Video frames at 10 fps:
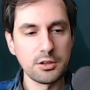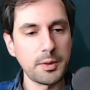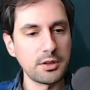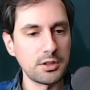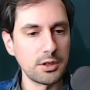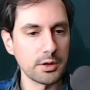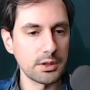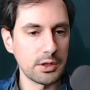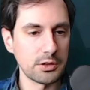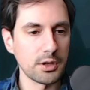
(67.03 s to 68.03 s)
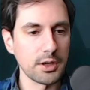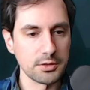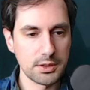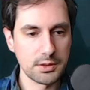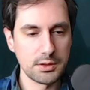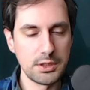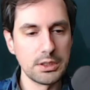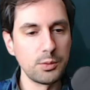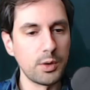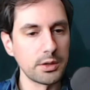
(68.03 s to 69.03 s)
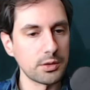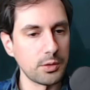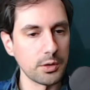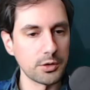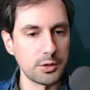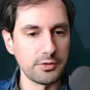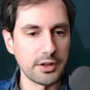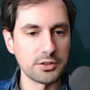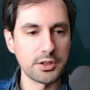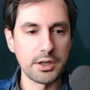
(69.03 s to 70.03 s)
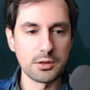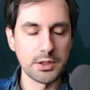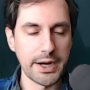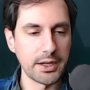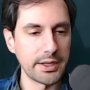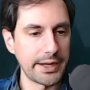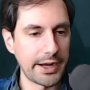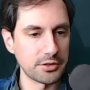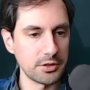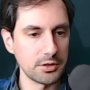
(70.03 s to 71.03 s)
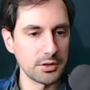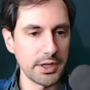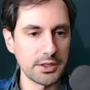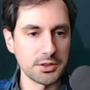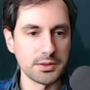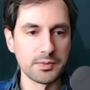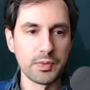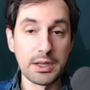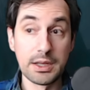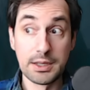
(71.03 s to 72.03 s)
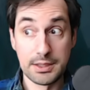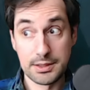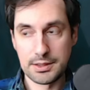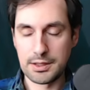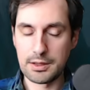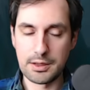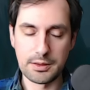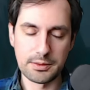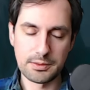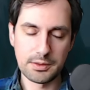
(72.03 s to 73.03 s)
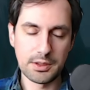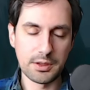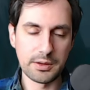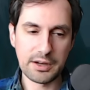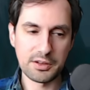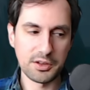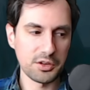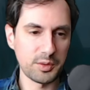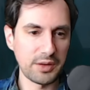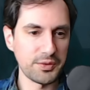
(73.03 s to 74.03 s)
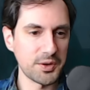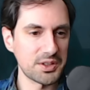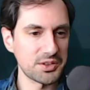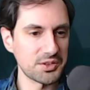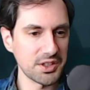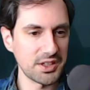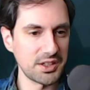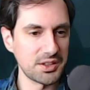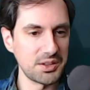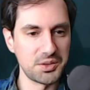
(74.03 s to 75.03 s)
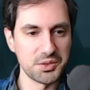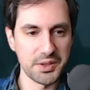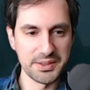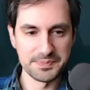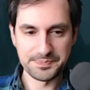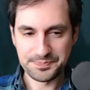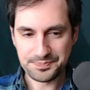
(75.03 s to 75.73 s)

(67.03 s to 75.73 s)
Spend a secret, exhaust it, deal 1 horror to investigator or ally asset your location. Actually, it's a good way for her to start getting clues, right?